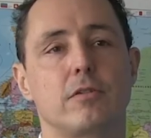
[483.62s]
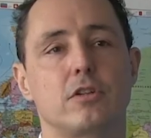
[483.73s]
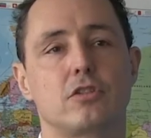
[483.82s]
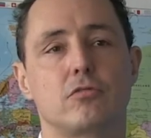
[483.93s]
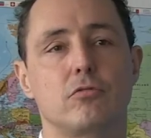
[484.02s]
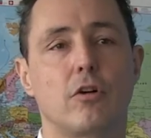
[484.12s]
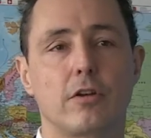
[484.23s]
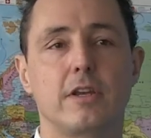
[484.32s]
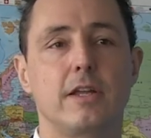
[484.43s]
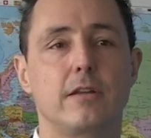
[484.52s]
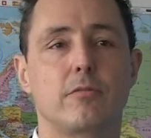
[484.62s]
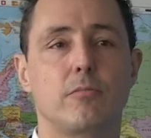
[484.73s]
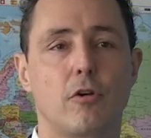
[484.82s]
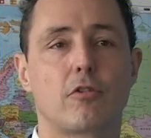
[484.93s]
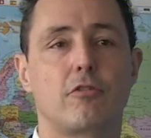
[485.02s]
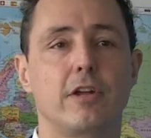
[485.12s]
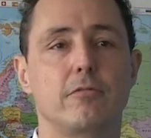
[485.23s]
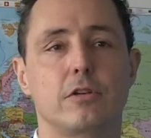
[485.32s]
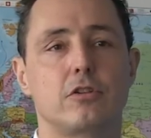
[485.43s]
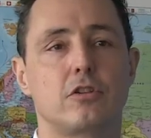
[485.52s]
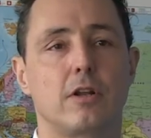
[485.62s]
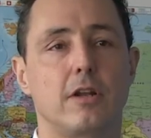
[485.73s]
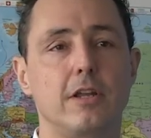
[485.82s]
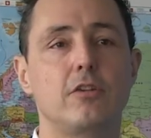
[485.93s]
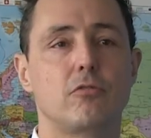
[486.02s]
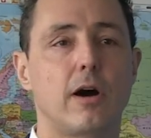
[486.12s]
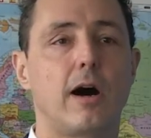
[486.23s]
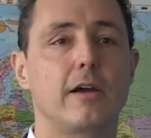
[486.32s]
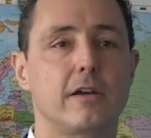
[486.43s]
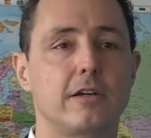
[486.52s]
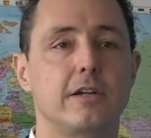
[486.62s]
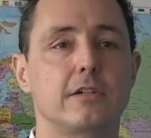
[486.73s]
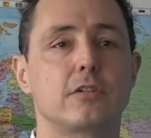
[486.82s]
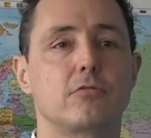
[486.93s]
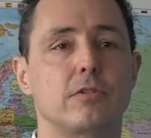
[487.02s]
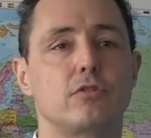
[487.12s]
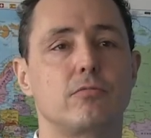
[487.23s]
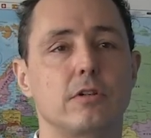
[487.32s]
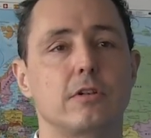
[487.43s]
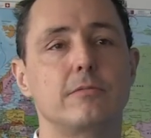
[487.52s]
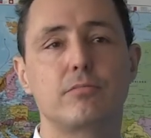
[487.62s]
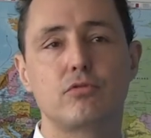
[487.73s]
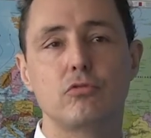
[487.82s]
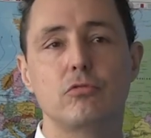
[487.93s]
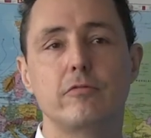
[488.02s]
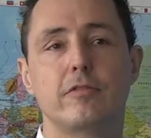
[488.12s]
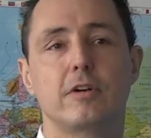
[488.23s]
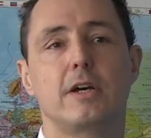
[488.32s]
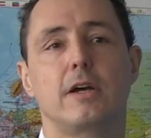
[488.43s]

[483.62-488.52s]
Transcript: which do not need mercury, which lead to a higher yield, which will improve